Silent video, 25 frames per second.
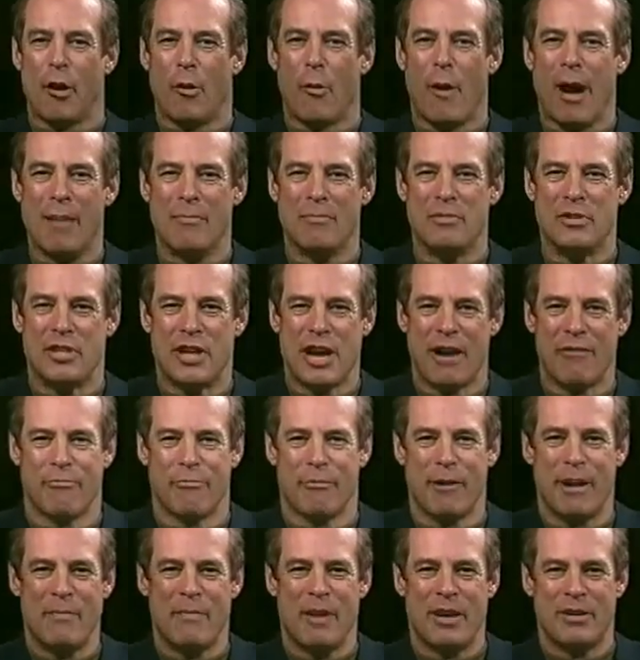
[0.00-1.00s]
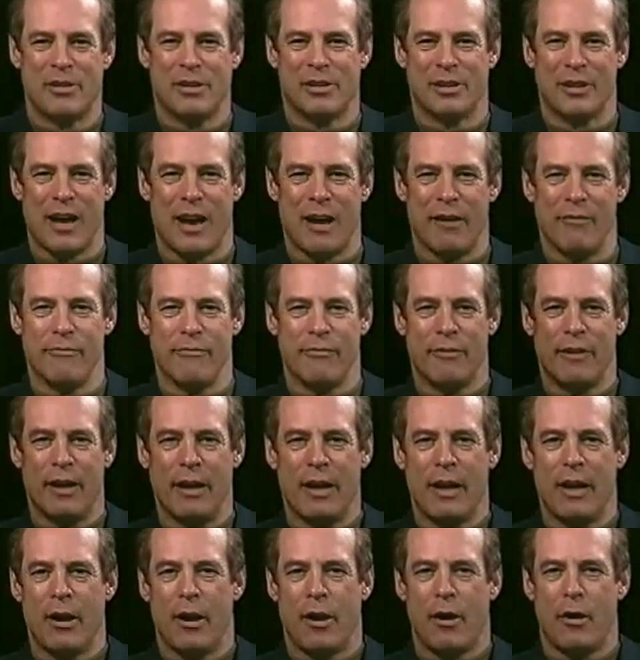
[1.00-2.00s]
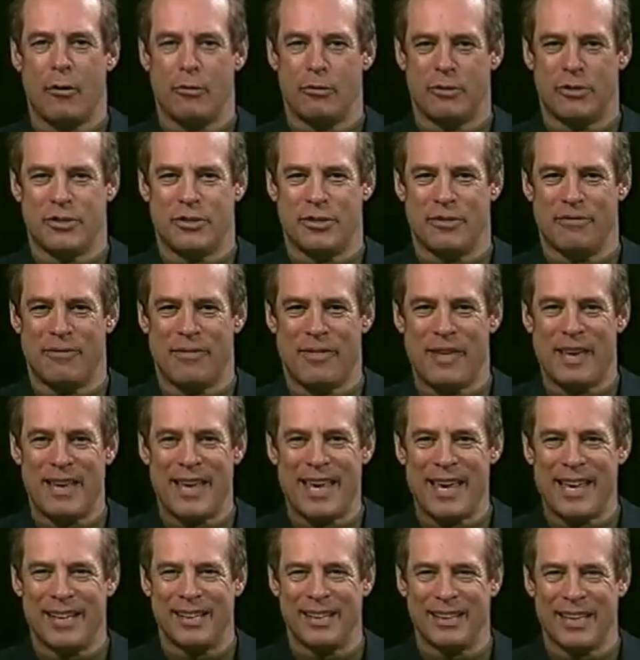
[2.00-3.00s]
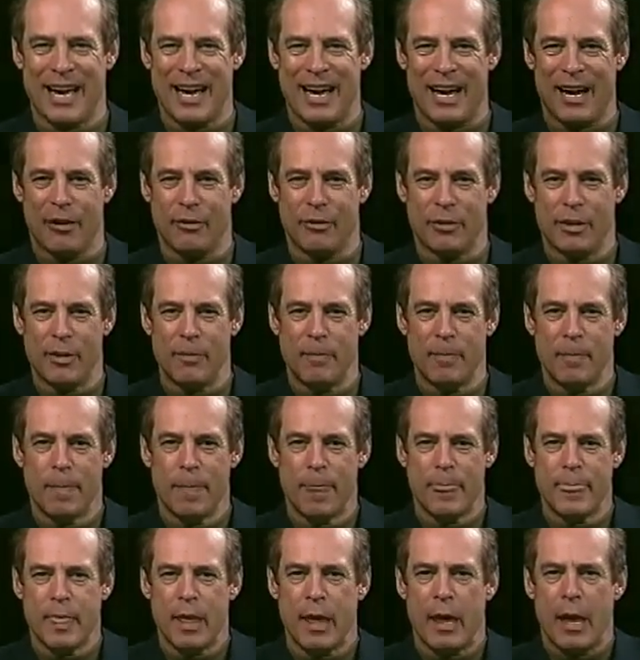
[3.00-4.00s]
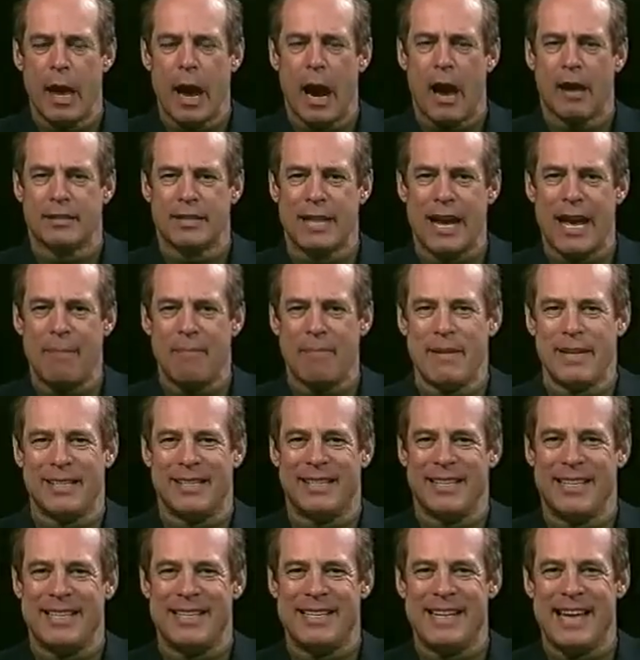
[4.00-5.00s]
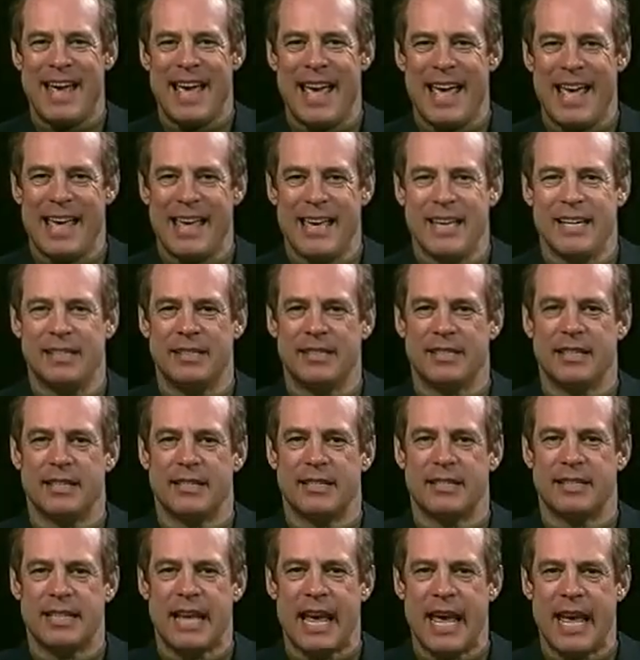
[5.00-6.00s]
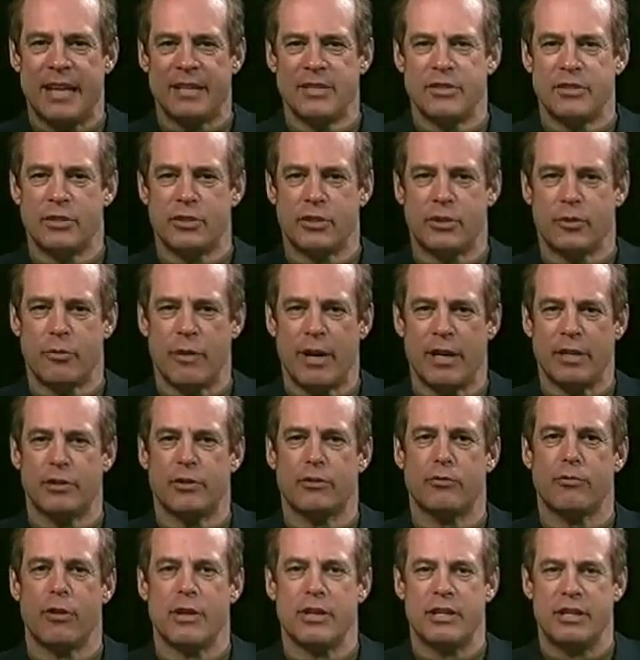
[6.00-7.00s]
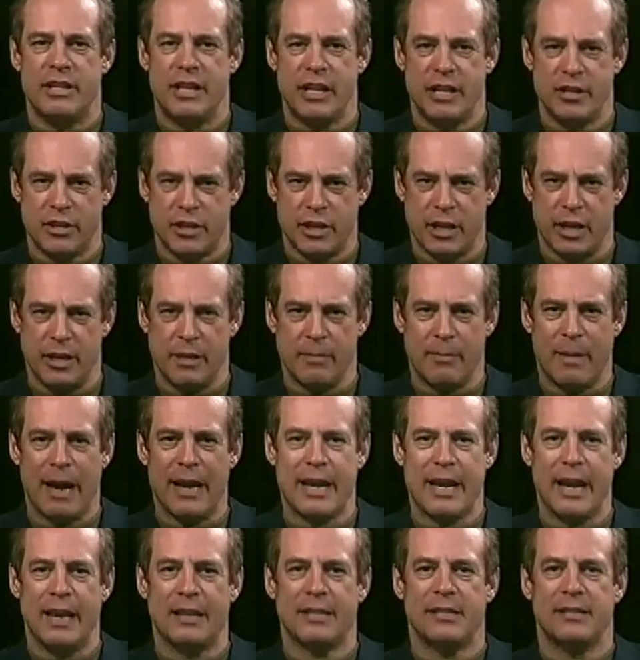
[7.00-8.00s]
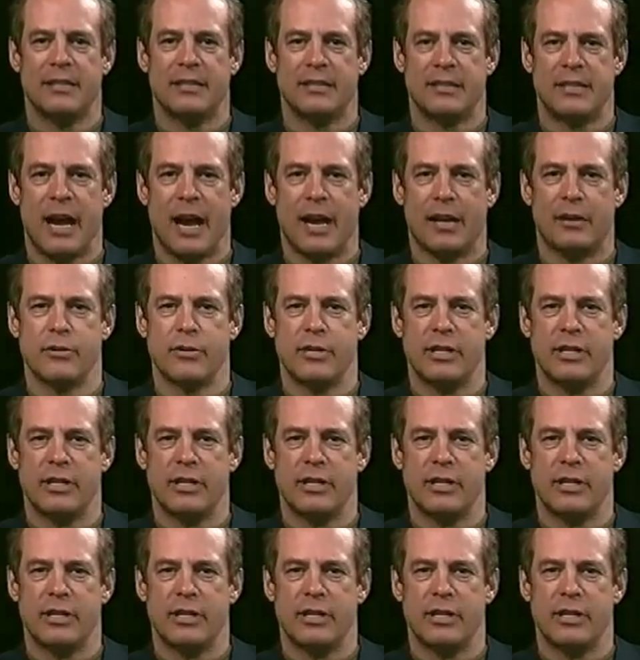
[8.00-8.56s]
I'm Jeffrey Mishlove, host of Thinking Aloud. Our topic today is the Sanskrit tradition. My guest is Dr.